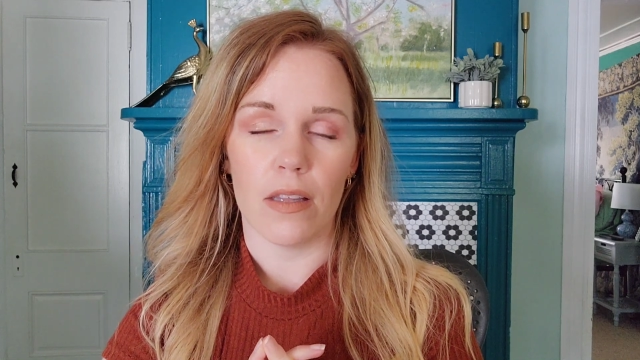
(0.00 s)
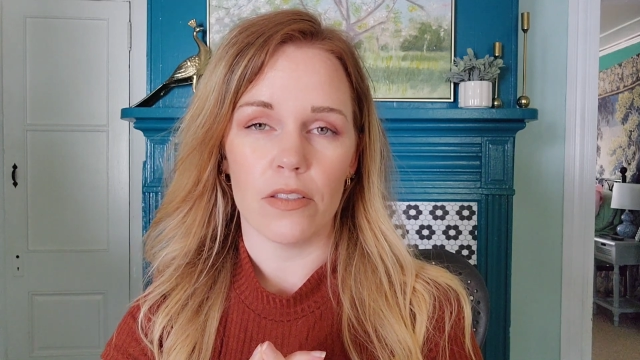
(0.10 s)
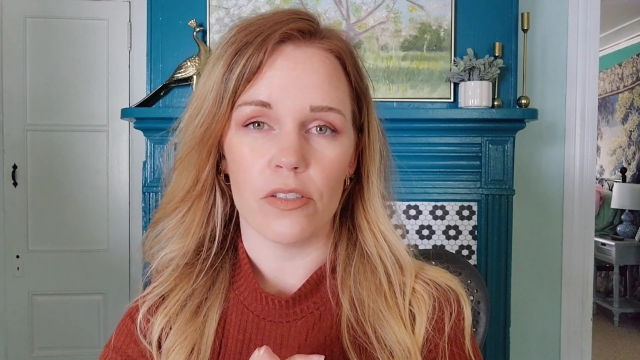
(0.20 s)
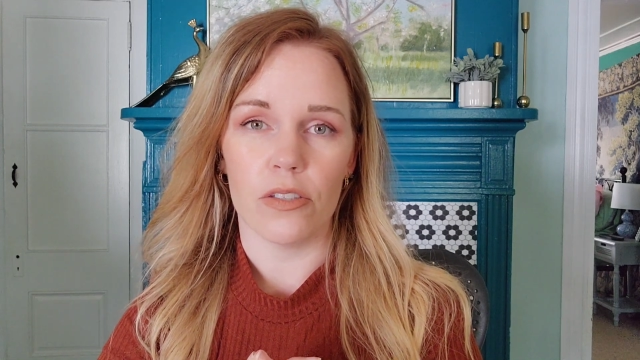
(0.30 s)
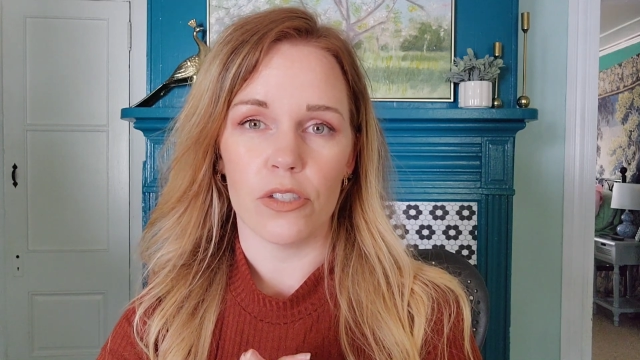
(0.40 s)
the
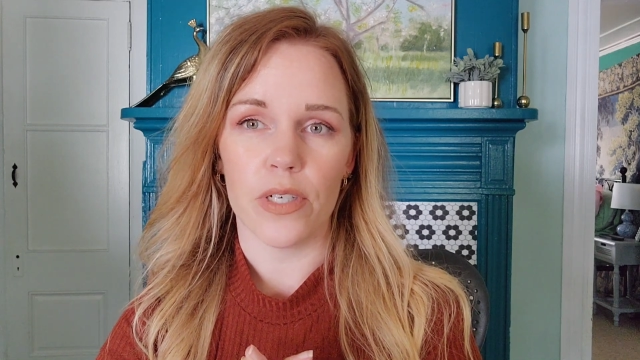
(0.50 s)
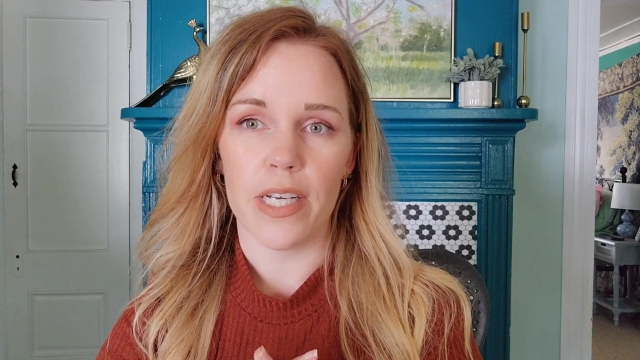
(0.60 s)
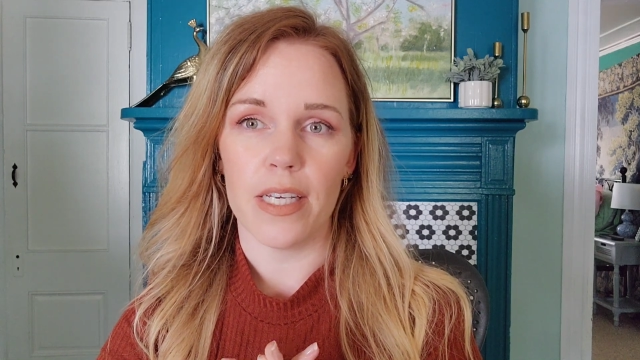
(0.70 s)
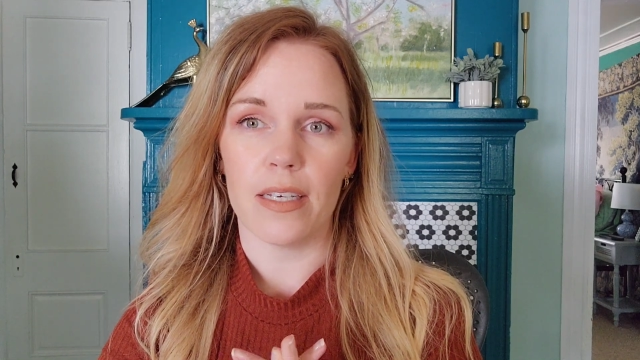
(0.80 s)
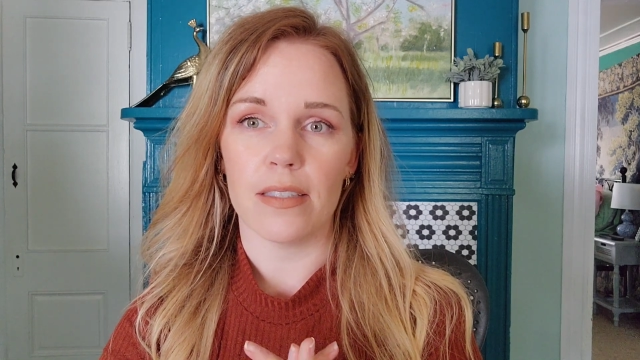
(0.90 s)

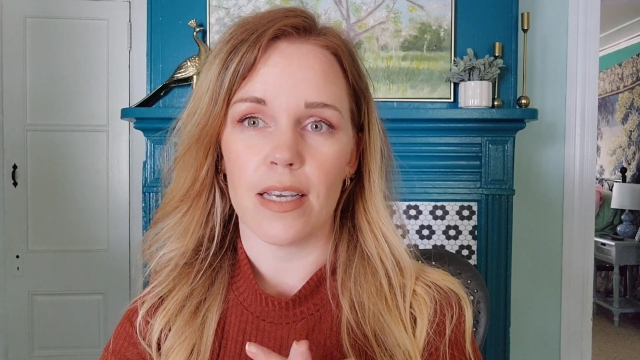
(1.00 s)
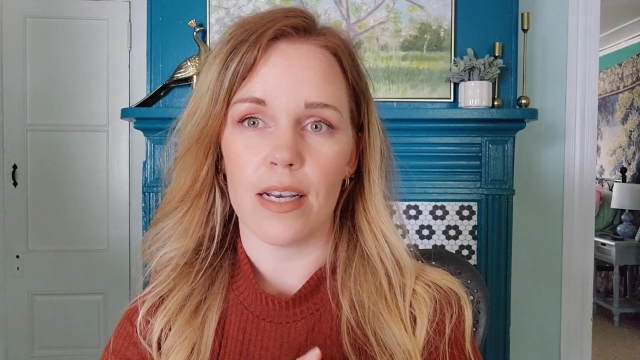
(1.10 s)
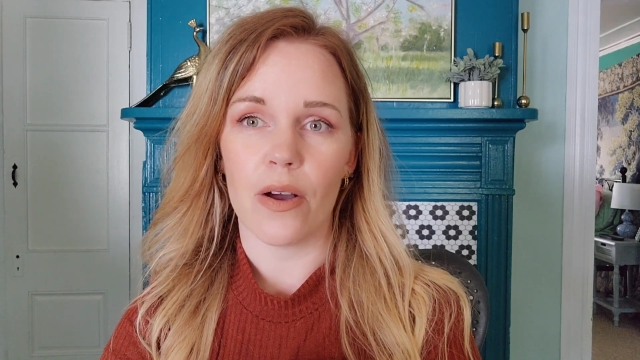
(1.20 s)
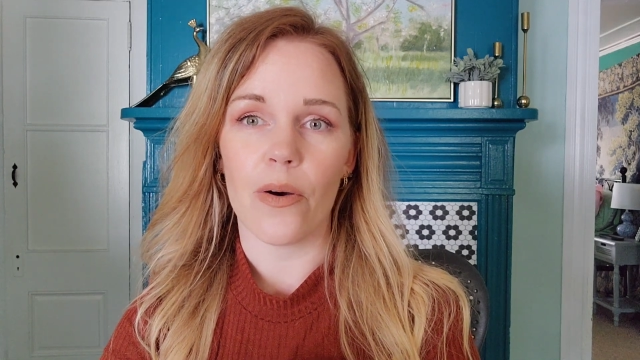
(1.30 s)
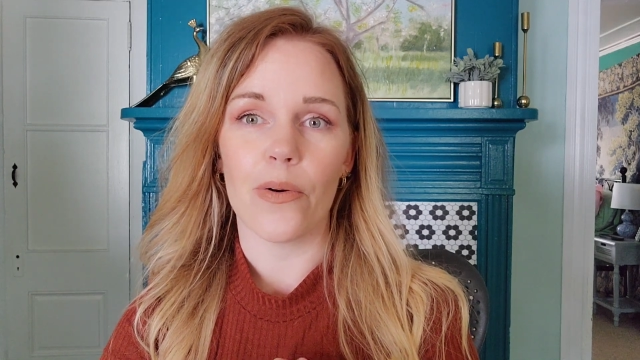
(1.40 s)
surgery, because I
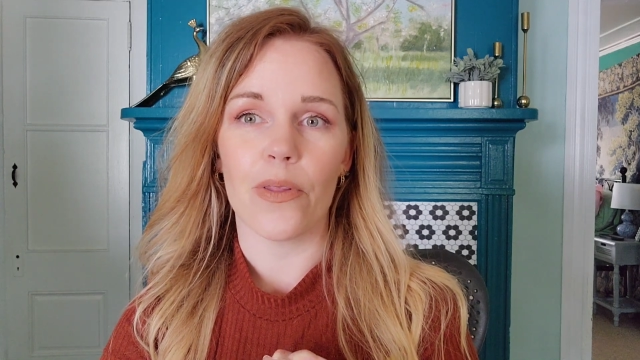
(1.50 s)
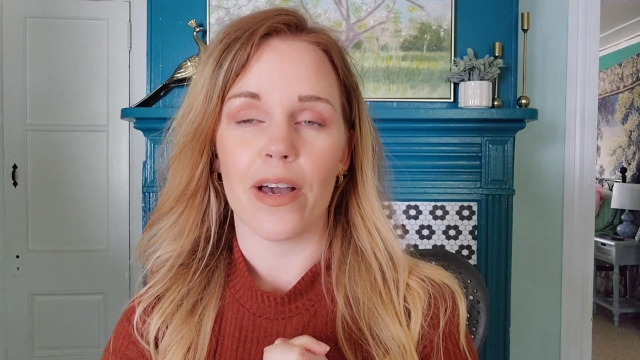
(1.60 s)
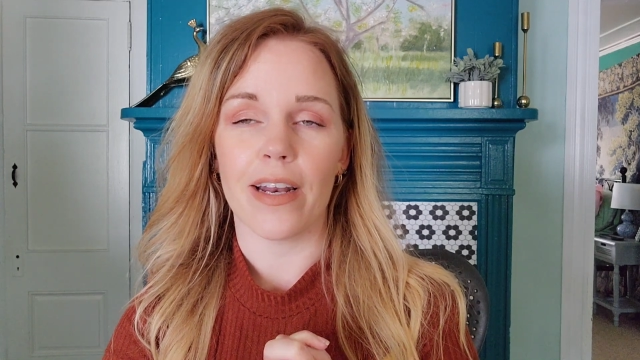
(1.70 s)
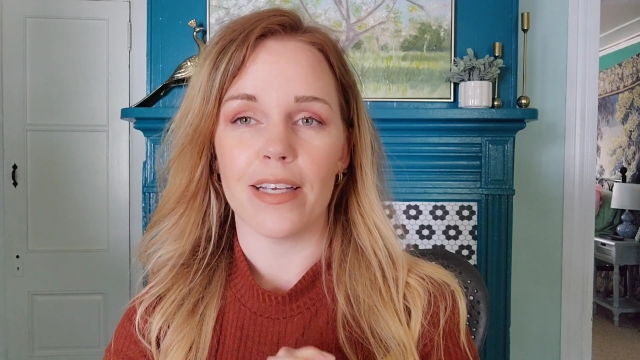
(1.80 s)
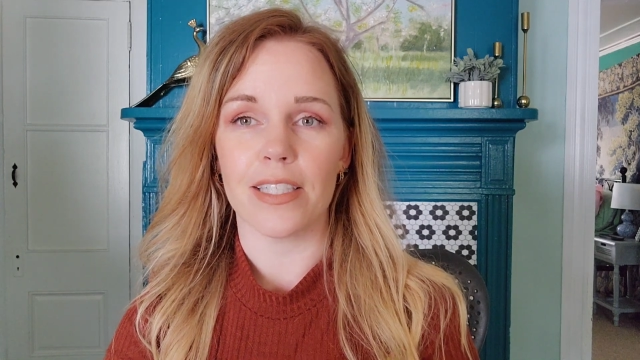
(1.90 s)
know
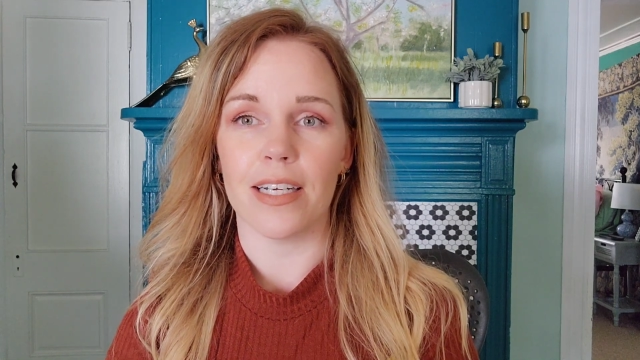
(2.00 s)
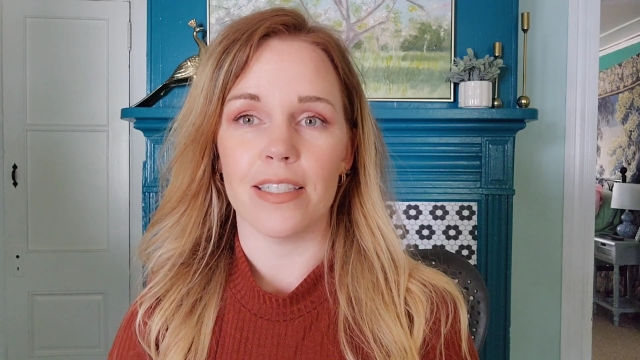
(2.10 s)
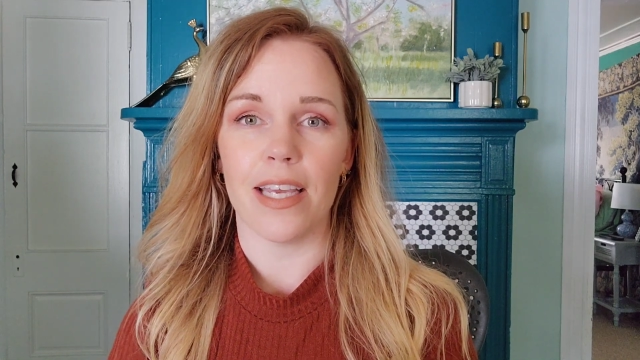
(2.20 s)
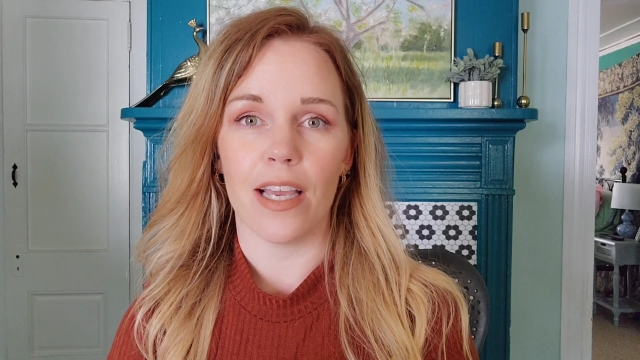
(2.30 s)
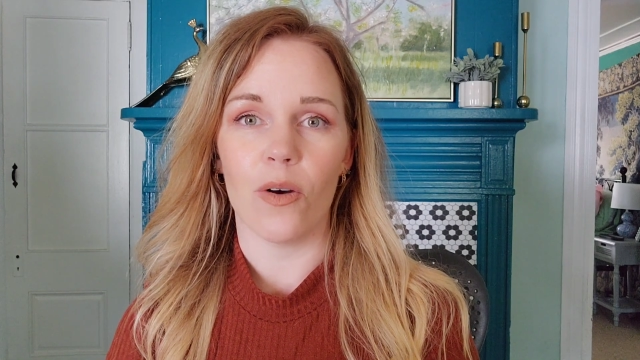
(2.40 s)
that it's gonna
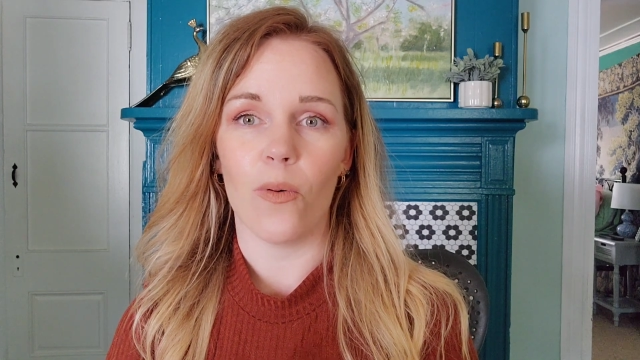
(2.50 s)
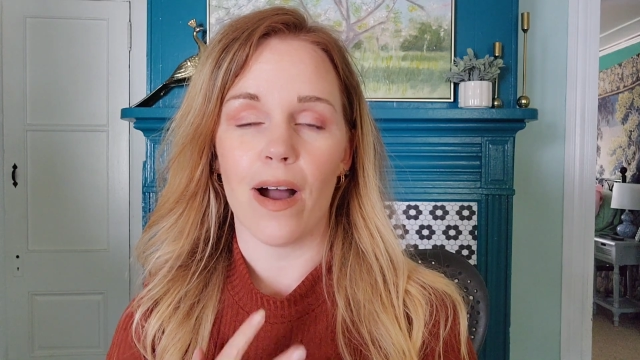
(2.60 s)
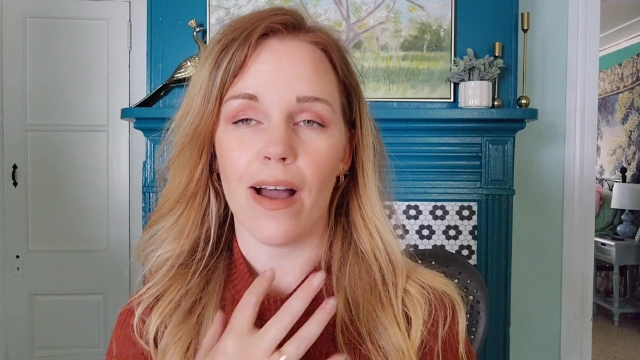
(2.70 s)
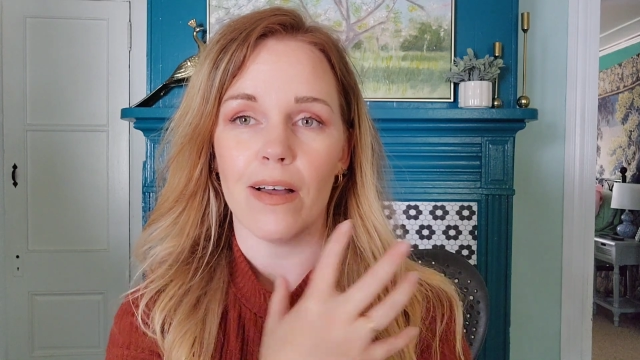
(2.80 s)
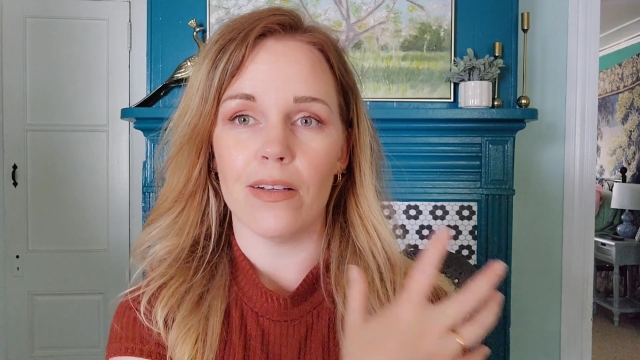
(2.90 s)
take a
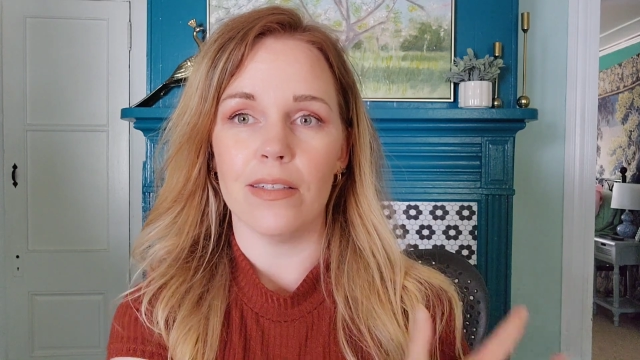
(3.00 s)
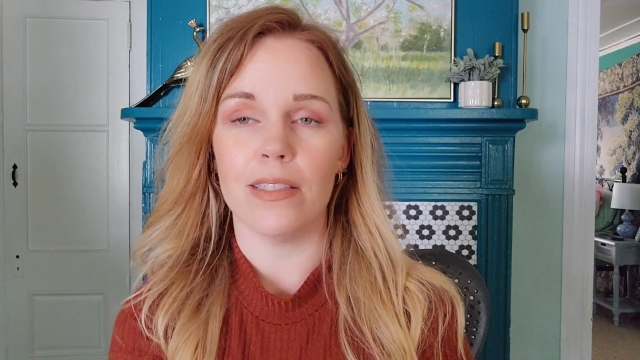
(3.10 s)
while